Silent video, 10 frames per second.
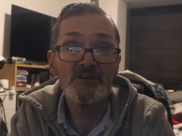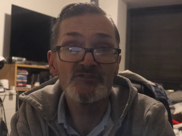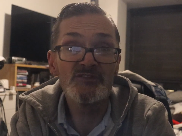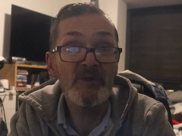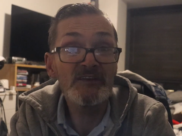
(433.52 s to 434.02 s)

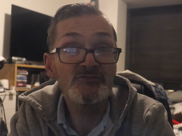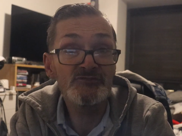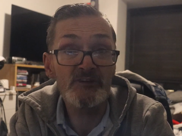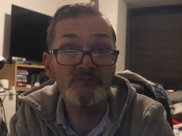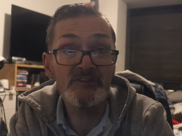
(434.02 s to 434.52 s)
She
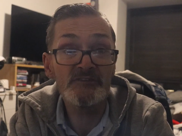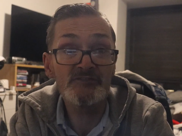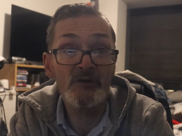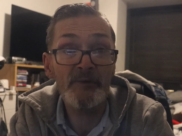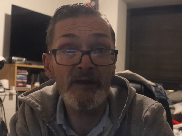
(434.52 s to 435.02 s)
managed to
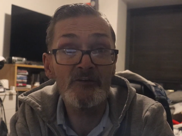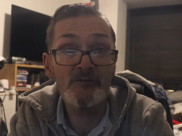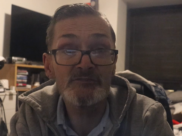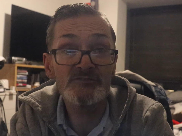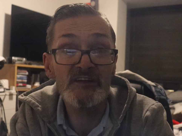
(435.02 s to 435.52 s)
convince her
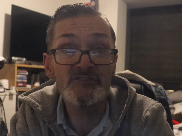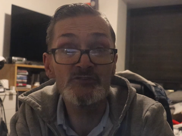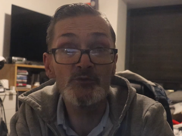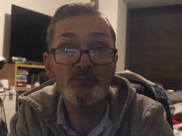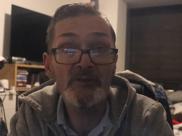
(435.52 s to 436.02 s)
parents that
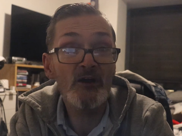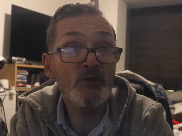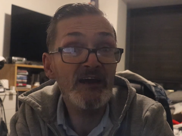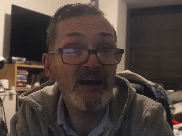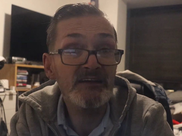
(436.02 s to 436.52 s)
she would be
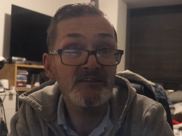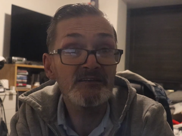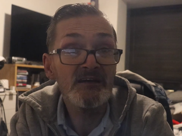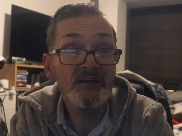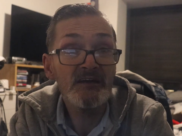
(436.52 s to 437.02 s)
okay
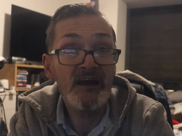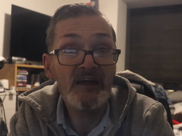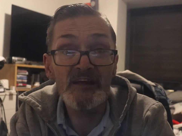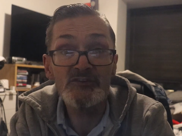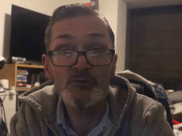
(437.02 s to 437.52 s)

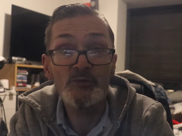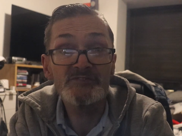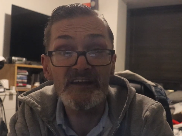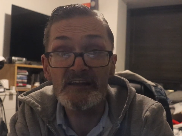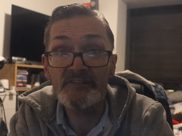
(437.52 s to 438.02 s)
and that she
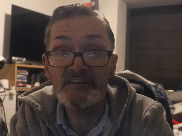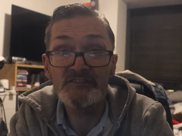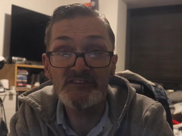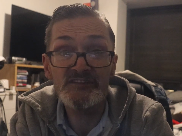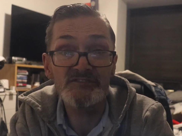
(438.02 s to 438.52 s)
would take
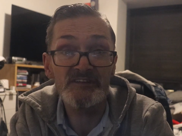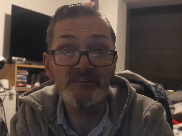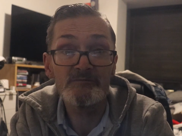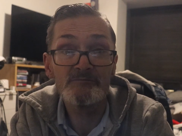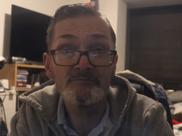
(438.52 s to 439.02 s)
things
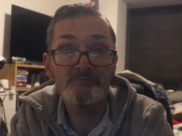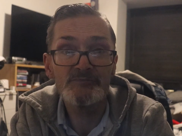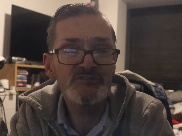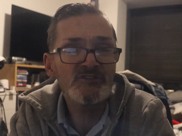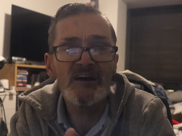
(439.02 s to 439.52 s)
easy.
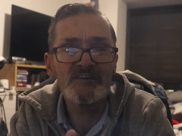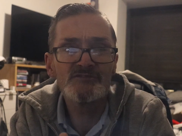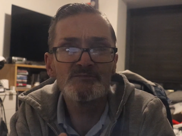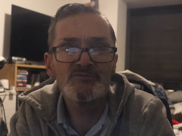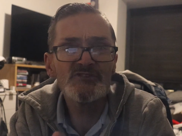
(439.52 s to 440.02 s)

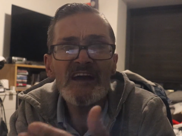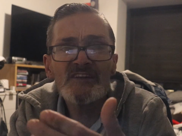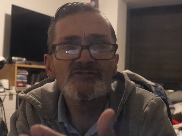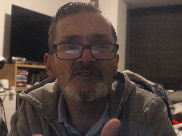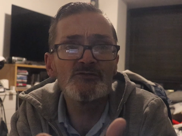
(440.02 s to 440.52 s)
Besides, she
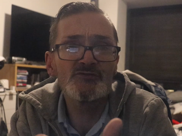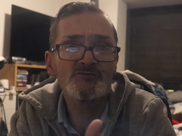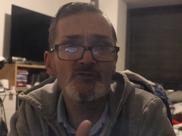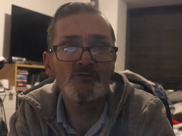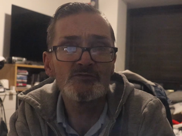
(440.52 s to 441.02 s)
had to go to
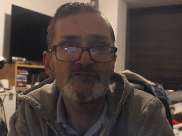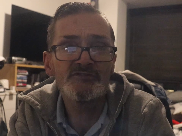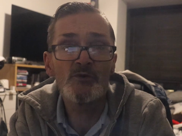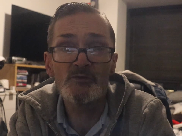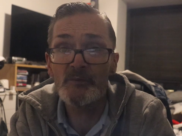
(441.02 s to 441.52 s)
school, she
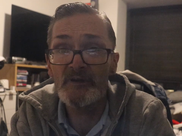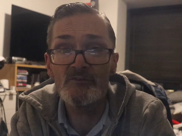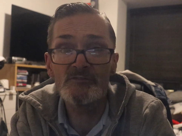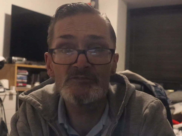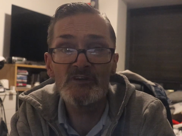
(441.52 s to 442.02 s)
told her
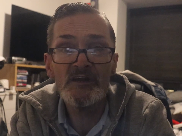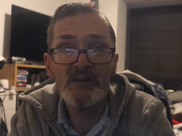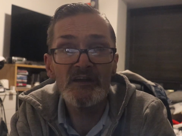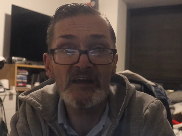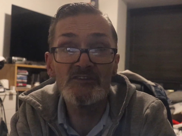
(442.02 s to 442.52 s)
parents,
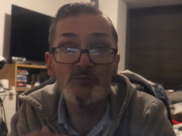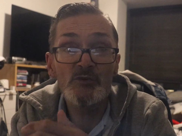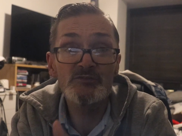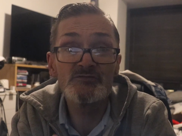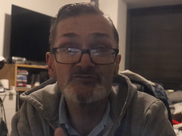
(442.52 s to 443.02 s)
and it
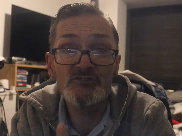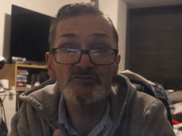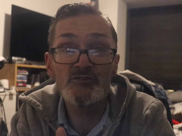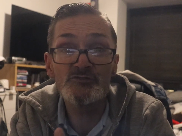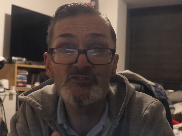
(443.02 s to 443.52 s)
wasn't
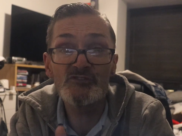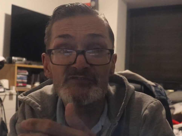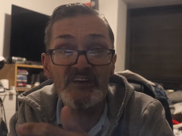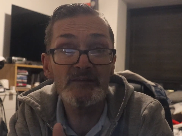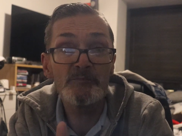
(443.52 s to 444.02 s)
just so she
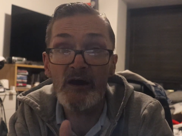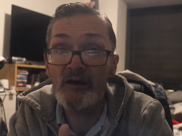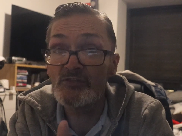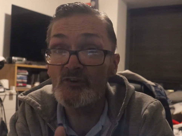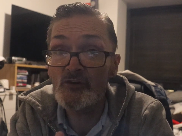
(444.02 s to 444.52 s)
could take
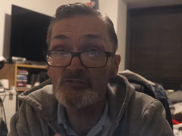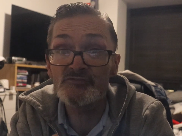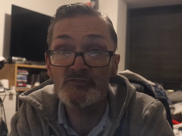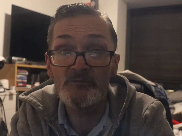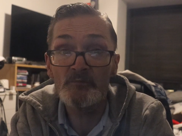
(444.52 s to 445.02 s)
part in the
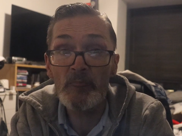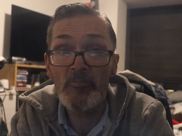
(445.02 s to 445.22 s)
concert.